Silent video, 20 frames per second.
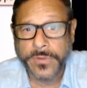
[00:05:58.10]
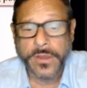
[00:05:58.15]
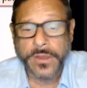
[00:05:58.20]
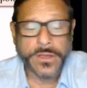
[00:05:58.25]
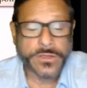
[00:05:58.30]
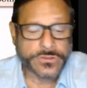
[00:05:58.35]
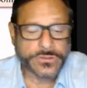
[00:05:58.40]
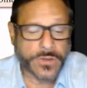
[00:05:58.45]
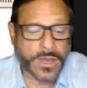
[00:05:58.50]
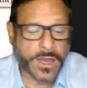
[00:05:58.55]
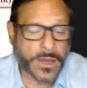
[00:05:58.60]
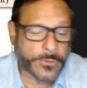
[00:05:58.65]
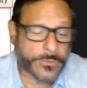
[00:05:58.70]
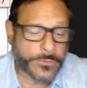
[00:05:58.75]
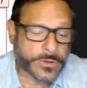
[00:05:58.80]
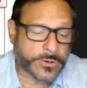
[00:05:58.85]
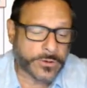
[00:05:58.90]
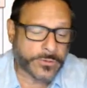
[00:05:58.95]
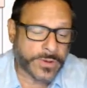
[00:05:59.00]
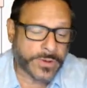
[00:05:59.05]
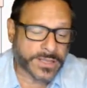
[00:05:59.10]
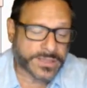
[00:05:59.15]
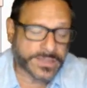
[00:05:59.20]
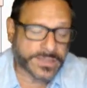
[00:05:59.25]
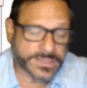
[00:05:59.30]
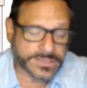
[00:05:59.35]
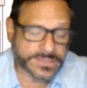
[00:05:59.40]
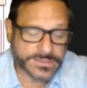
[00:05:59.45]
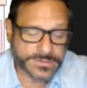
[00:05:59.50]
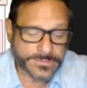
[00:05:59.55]
So how do we correct
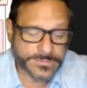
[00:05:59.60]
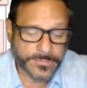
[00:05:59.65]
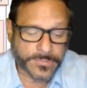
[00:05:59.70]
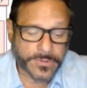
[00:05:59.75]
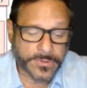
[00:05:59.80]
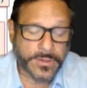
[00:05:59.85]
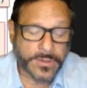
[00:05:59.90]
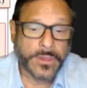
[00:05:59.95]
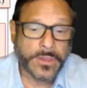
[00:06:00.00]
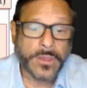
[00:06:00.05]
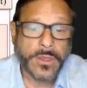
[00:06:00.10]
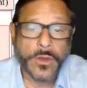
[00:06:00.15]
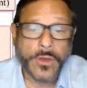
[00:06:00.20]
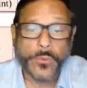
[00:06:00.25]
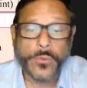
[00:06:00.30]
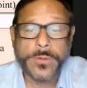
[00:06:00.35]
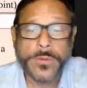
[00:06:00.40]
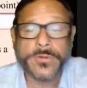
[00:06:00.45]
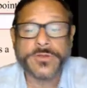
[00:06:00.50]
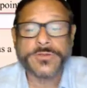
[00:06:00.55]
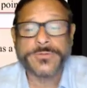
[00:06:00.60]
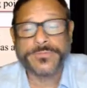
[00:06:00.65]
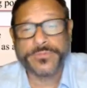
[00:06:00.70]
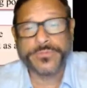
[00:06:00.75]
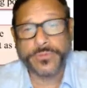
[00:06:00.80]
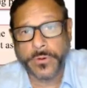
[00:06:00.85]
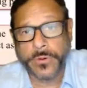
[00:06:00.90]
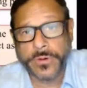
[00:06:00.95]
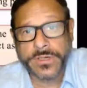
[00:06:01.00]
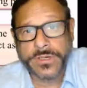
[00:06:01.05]
this? We must
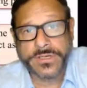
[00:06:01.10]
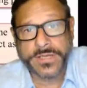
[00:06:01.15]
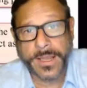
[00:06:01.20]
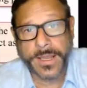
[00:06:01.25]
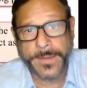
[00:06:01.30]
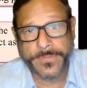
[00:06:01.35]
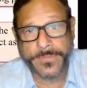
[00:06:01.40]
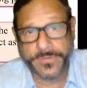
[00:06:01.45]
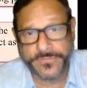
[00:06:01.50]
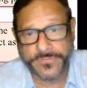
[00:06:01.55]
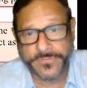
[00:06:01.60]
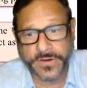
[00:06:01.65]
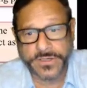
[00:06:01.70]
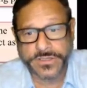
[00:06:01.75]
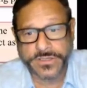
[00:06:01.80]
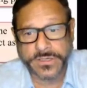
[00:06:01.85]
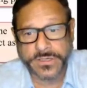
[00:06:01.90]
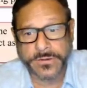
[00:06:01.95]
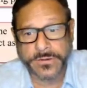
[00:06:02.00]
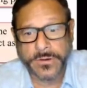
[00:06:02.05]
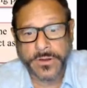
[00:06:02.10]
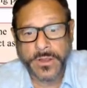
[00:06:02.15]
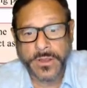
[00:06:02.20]
prototype the function.